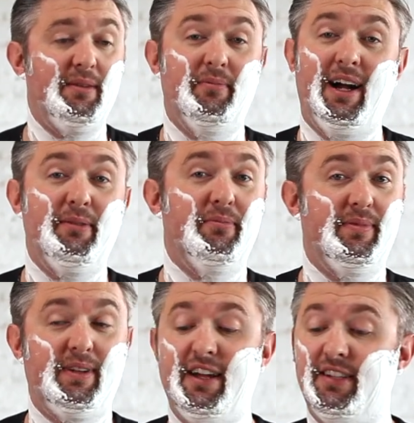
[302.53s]
And I'm,
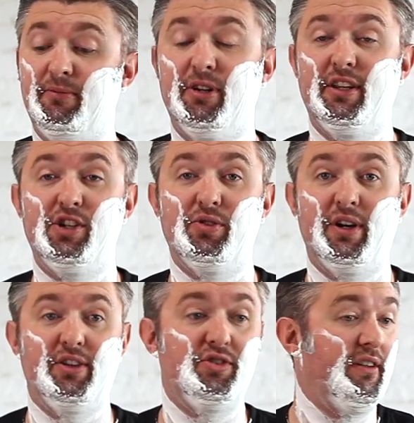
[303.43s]
I'm guys, I'm really
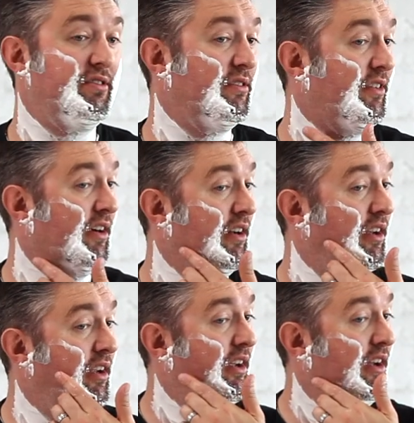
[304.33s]
enjoying the shave so far.
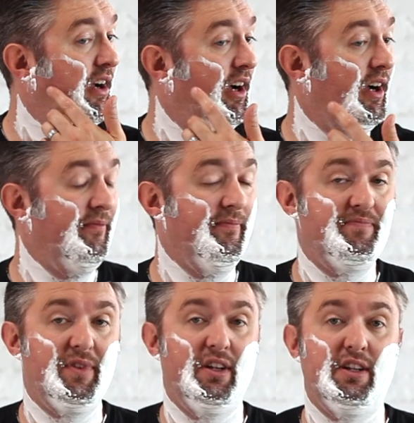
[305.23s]
Um,
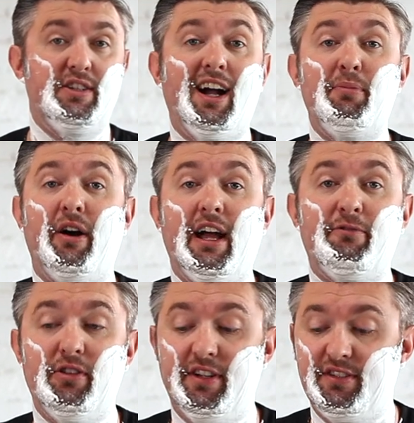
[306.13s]
talk about
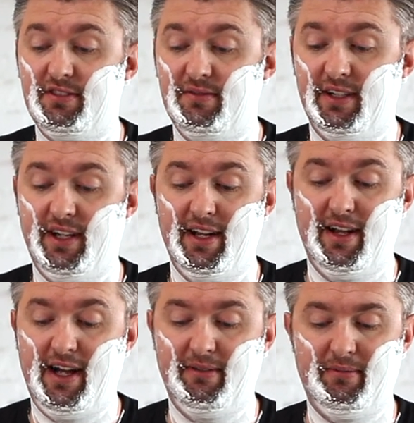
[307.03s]
effortless again.
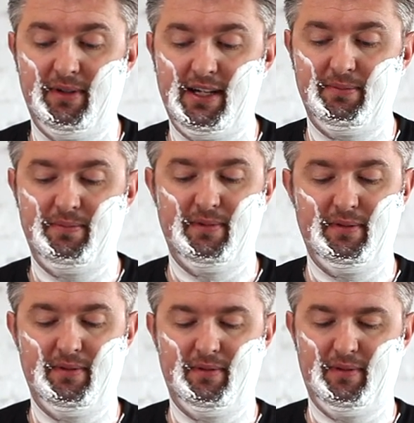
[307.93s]
Not not.
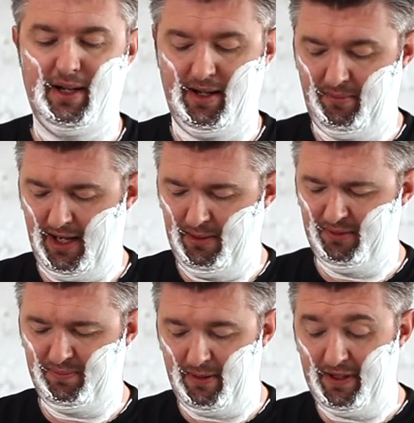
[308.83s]
I, I
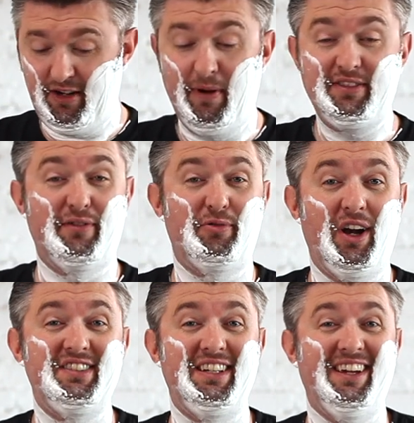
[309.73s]
would probably call myself
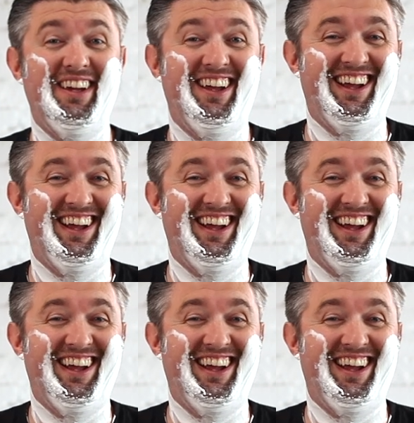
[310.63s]
rusty.